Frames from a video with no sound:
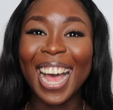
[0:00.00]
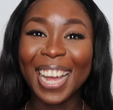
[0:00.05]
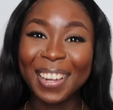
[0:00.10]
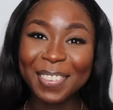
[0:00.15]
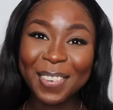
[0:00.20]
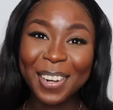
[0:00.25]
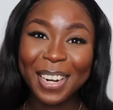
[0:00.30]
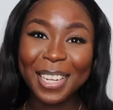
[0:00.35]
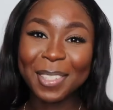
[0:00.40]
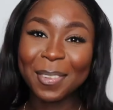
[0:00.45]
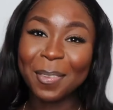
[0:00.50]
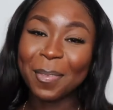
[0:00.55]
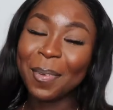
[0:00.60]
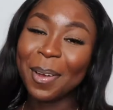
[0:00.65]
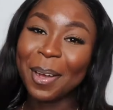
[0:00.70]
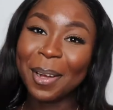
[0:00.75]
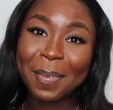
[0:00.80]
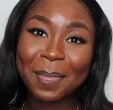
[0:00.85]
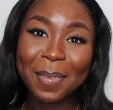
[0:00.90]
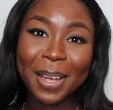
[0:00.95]
Hi friends,
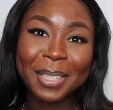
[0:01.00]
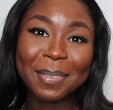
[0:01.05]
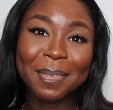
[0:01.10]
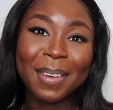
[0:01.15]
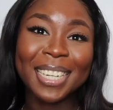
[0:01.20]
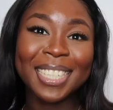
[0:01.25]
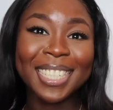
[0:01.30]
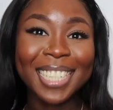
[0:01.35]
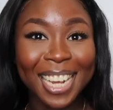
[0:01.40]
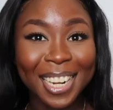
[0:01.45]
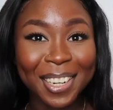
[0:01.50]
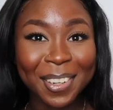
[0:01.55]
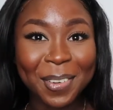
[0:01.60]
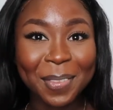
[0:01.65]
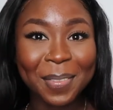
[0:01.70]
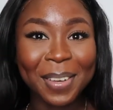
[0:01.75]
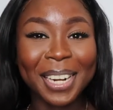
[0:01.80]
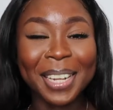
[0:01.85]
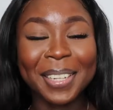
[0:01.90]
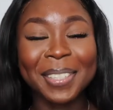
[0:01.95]
welcome back to my
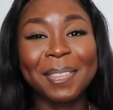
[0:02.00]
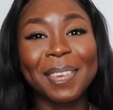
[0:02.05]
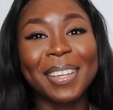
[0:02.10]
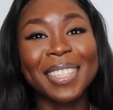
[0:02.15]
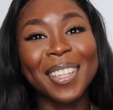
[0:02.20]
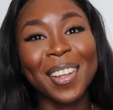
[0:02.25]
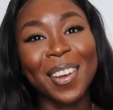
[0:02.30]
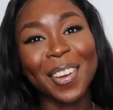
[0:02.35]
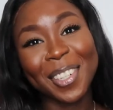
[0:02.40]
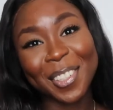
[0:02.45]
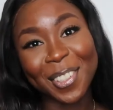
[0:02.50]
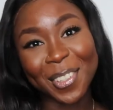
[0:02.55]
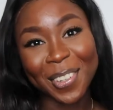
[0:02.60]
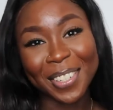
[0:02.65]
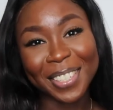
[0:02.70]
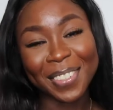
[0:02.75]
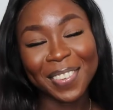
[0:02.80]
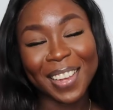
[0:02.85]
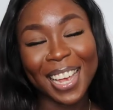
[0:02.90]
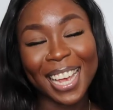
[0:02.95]
channel. My name is Sebastiana
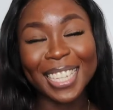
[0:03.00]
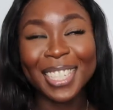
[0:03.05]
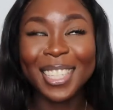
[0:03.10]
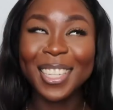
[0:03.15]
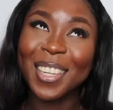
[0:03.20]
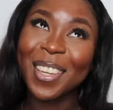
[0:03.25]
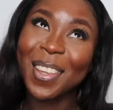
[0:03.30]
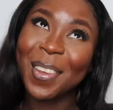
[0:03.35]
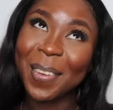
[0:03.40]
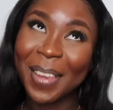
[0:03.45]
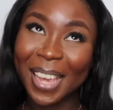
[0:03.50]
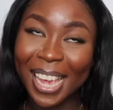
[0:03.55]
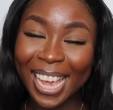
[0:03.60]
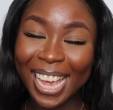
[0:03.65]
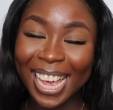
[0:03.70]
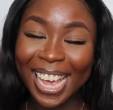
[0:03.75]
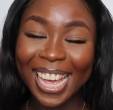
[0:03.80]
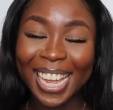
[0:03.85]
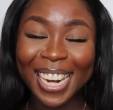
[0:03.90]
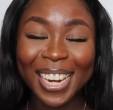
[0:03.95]
Joyce. If you guys are new
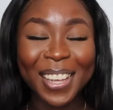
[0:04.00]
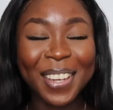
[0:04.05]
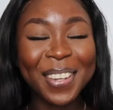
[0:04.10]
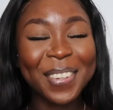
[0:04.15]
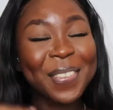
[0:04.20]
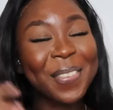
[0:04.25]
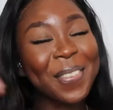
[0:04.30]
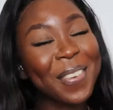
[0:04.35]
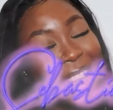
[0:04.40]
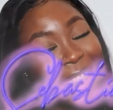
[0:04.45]
here, hello and